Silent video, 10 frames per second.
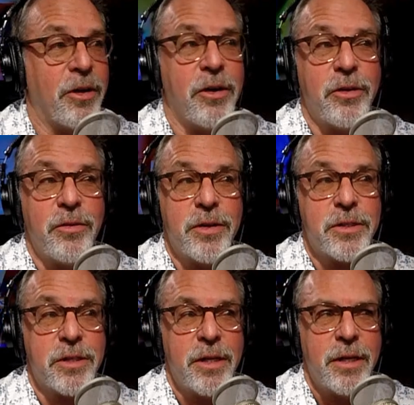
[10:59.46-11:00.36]
You're going to do
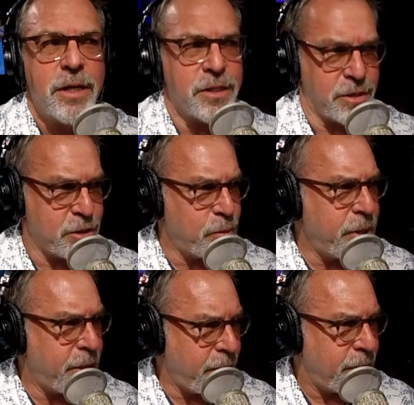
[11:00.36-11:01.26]
this. Is it this
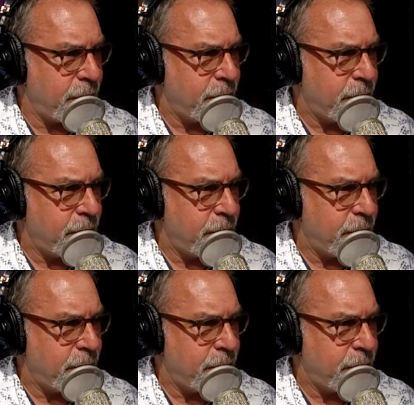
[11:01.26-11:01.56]
weekend?